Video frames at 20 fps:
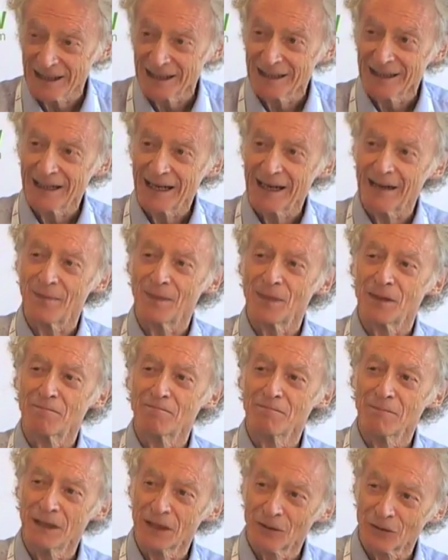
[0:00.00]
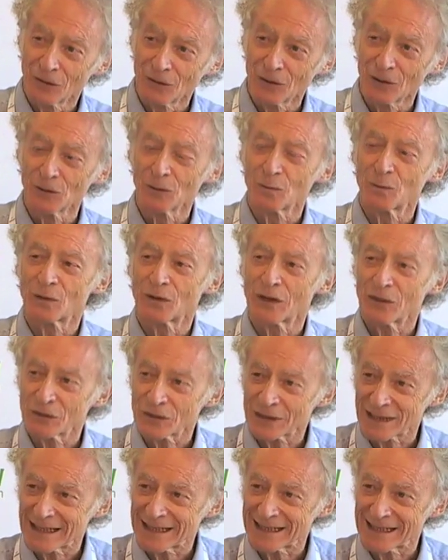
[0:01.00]
in the mineral
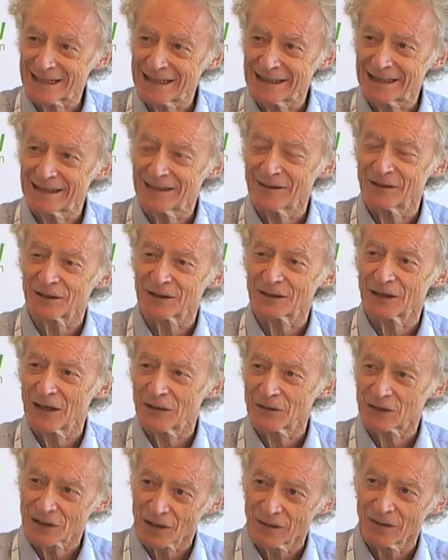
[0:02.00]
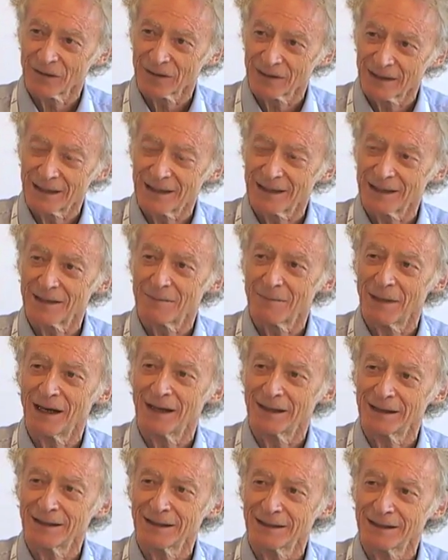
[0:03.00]
processing that goes on in the
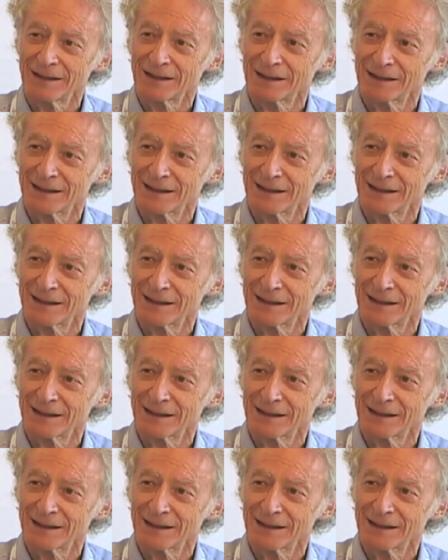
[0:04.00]
mining